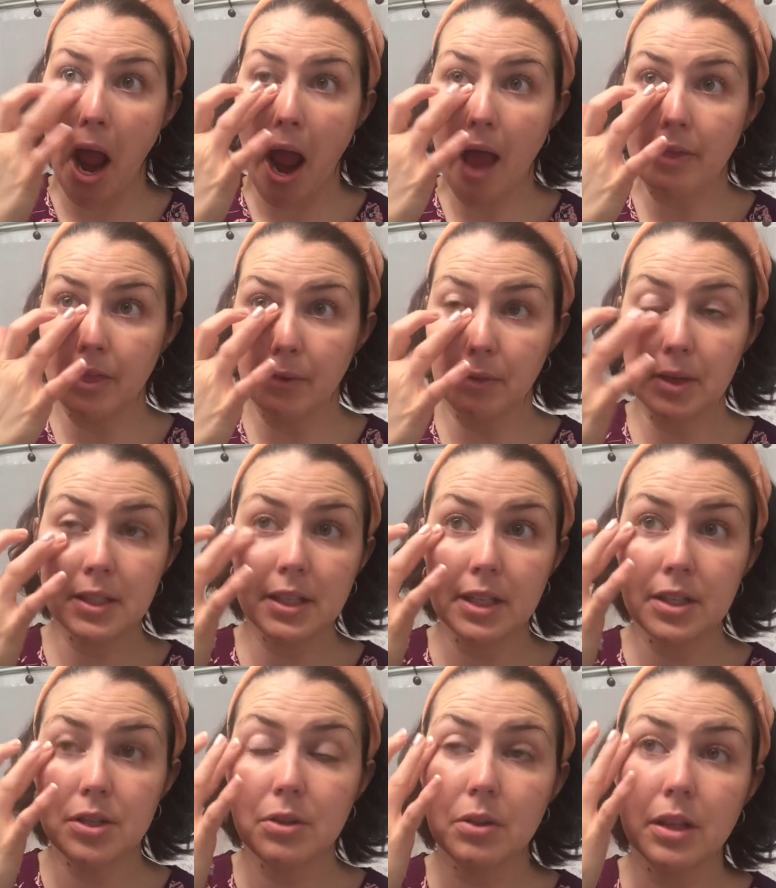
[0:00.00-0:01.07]
And the reason
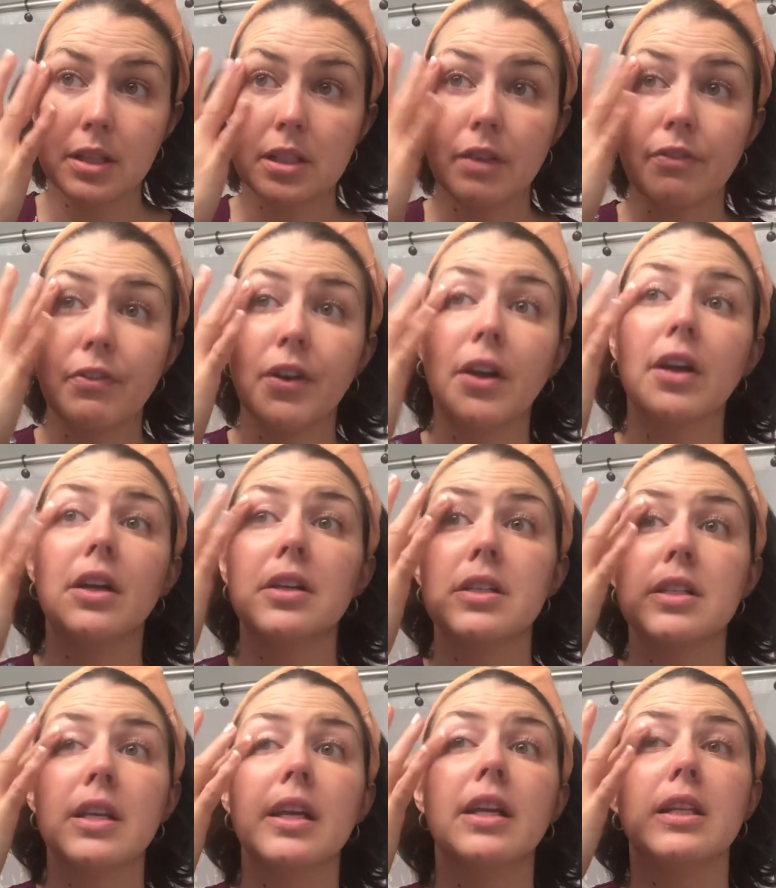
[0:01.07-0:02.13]
I do this
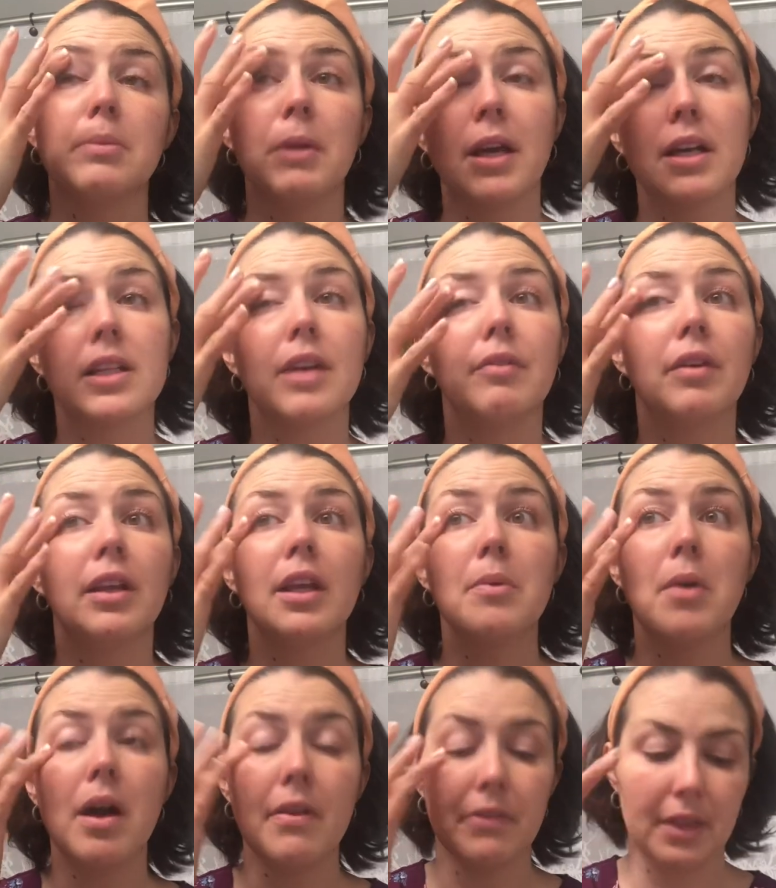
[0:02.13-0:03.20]
first is because I really
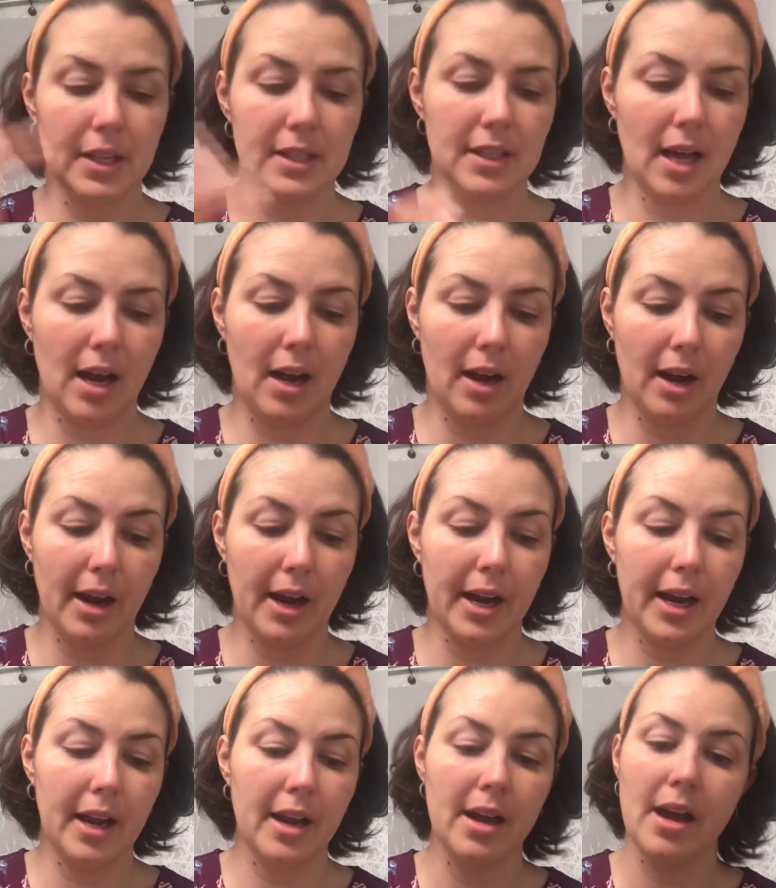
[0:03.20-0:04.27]
want this
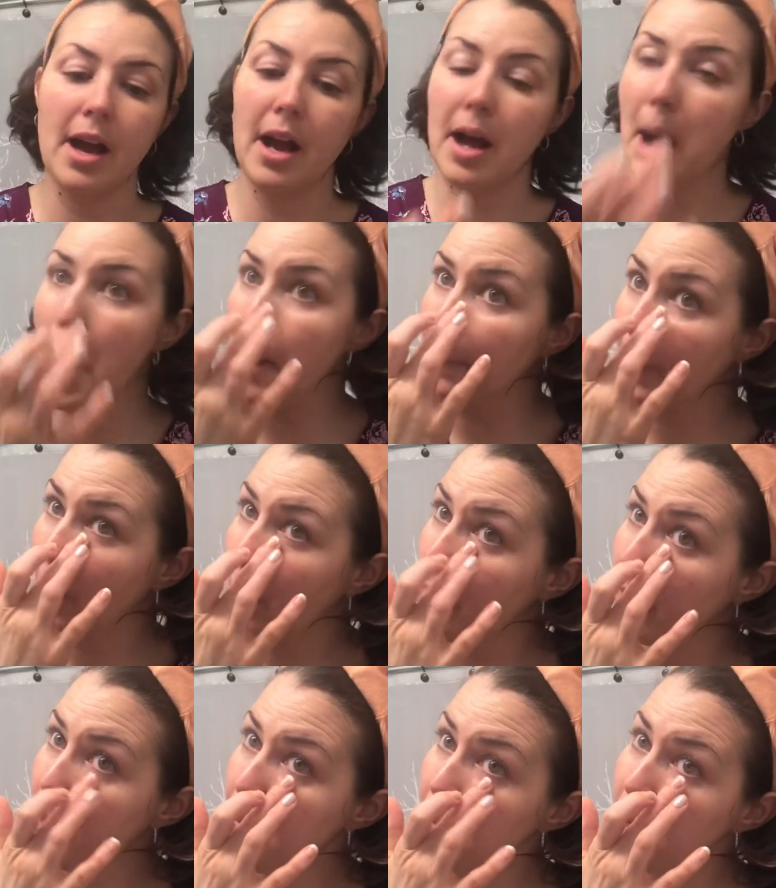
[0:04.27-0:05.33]
eye
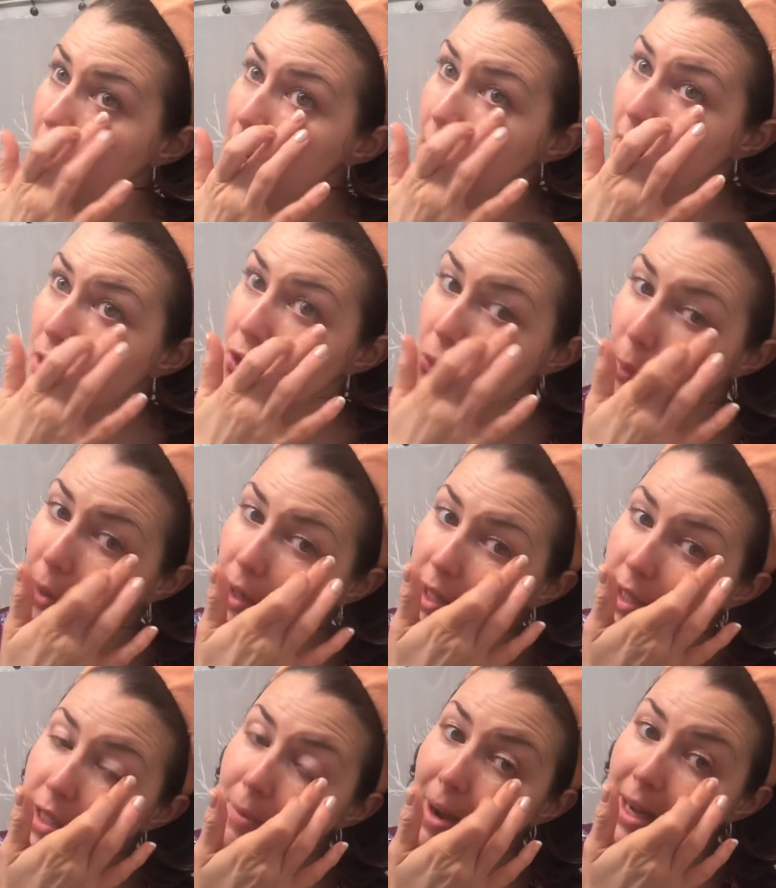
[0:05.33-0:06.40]
cream to work
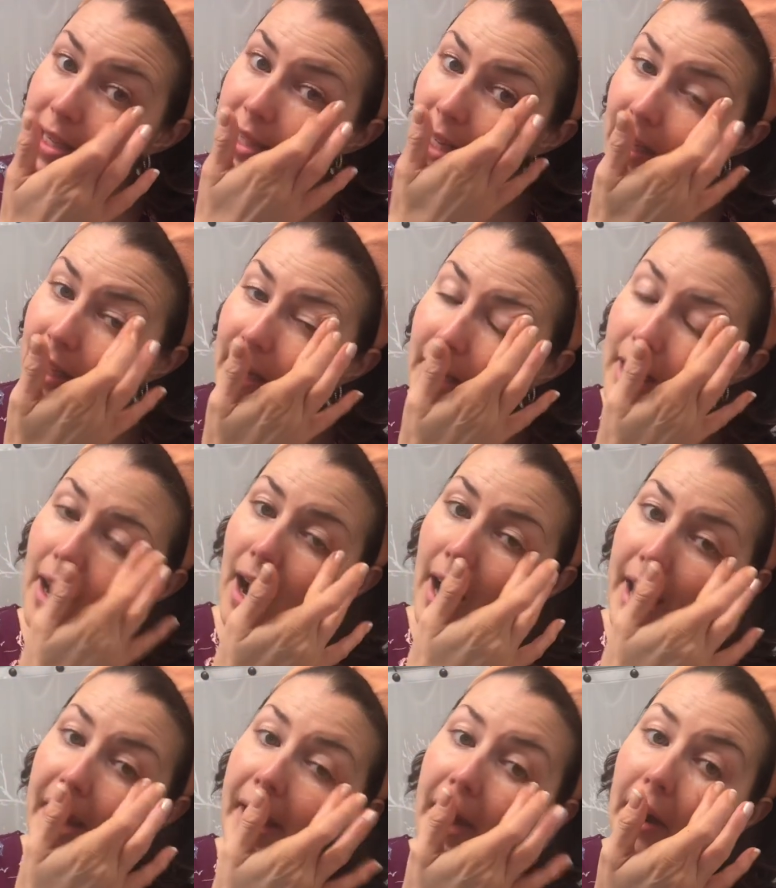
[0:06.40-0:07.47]
into my delicate
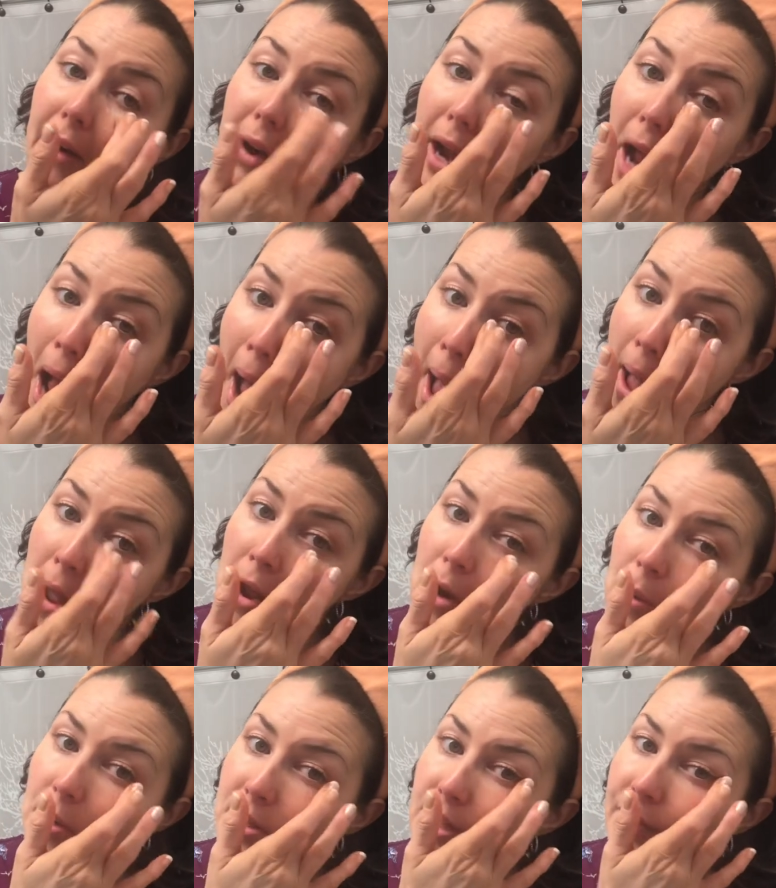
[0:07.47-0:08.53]
eye area.
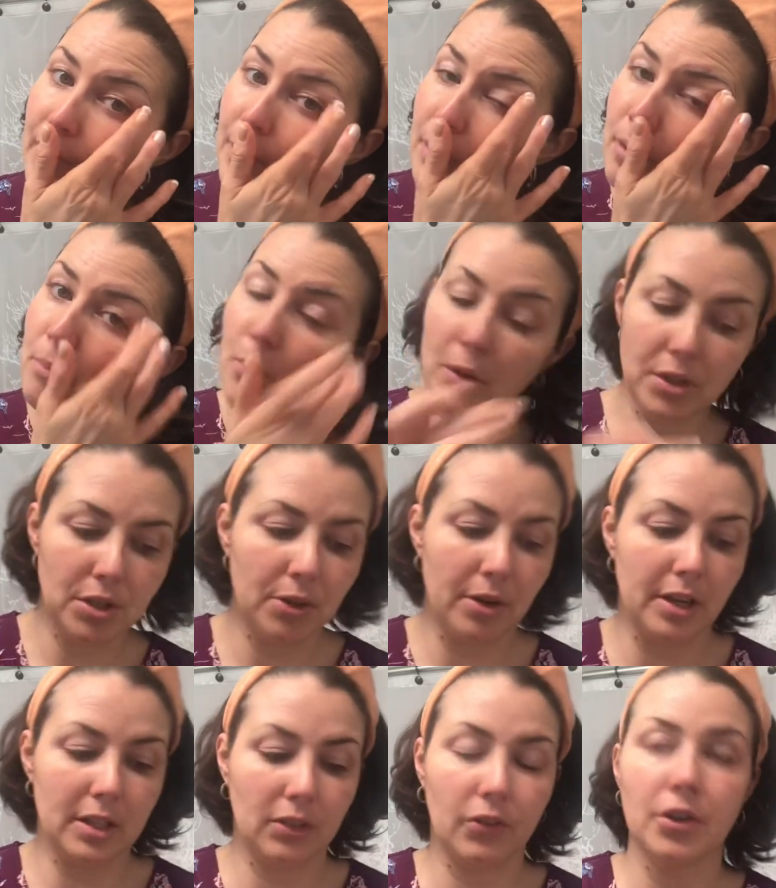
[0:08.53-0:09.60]
Whereas if I were to
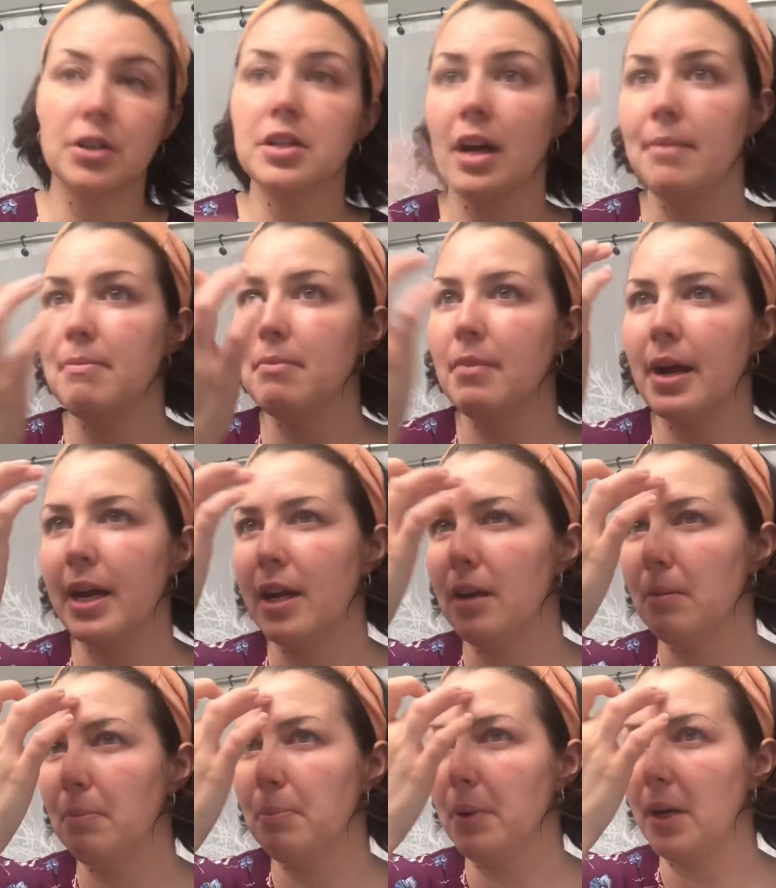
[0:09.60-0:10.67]
moisturize first, I
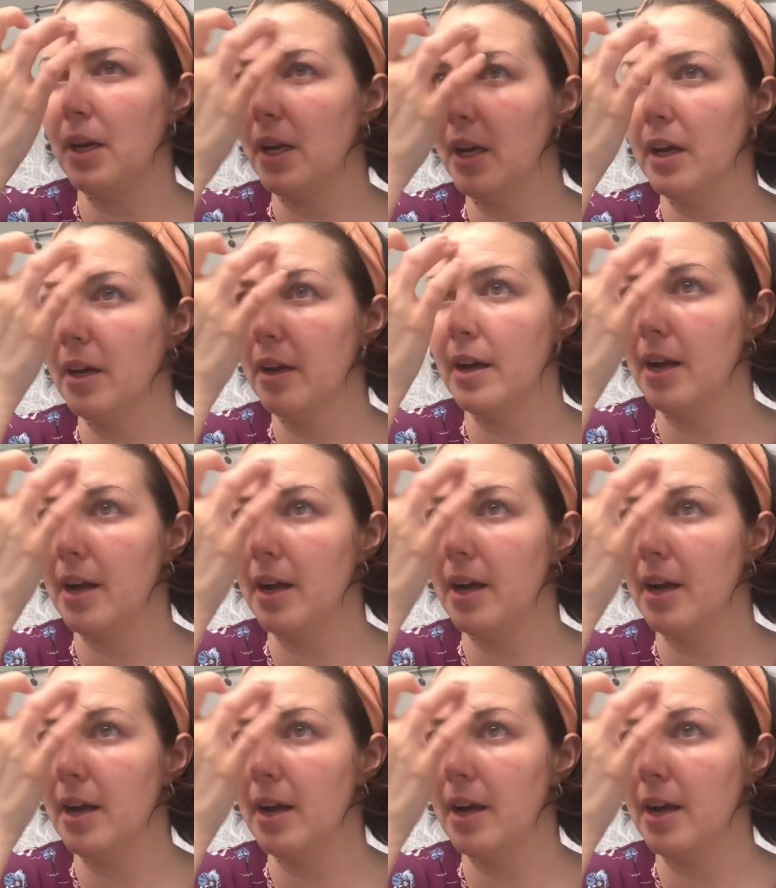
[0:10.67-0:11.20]
might be